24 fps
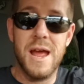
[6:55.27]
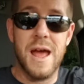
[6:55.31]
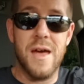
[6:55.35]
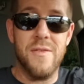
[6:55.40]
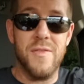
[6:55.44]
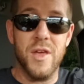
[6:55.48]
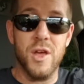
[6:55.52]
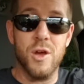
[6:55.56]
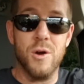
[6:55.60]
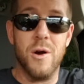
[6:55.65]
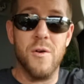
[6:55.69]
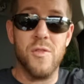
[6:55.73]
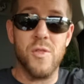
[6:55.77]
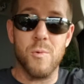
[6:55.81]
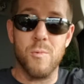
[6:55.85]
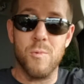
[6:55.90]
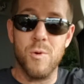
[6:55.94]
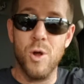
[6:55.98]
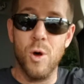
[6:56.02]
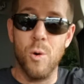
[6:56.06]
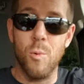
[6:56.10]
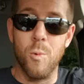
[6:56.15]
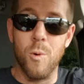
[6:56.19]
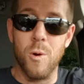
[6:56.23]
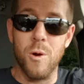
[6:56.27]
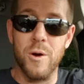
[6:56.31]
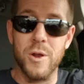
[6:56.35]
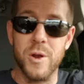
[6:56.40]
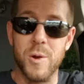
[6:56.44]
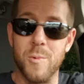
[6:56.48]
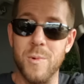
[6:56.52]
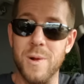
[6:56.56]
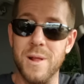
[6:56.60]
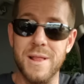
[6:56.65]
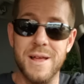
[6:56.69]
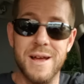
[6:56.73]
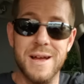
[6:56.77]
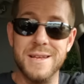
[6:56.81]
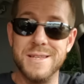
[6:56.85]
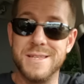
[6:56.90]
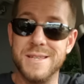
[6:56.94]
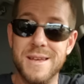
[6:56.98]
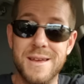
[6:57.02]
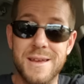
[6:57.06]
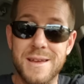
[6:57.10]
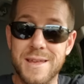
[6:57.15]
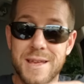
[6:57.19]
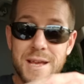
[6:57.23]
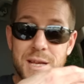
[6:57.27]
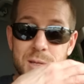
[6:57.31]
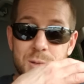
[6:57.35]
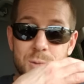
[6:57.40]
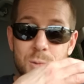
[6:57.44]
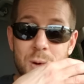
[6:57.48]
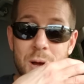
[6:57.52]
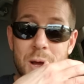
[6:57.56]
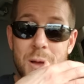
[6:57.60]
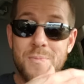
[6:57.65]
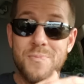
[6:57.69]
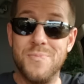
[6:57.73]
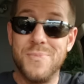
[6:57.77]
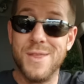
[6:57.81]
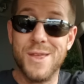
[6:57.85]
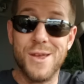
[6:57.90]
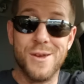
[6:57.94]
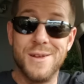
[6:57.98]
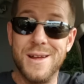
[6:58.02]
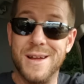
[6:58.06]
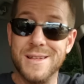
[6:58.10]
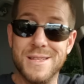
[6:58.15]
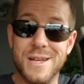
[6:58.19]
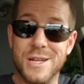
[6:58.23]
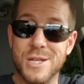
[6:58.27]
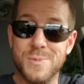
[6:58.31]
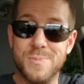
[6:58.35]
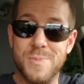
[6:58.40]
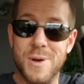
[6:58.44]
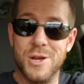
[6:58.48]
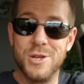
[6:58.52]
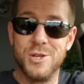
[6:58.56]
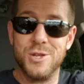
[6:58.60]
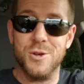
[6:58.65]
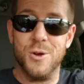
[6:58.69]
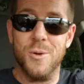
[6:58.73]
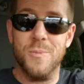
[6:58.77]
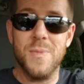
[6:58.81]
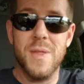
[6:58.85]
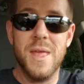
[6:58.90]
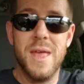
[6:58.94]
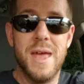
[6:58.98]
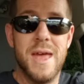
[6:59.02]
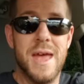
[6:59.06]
And they go out in the real world and realize, guess what? You're not that special.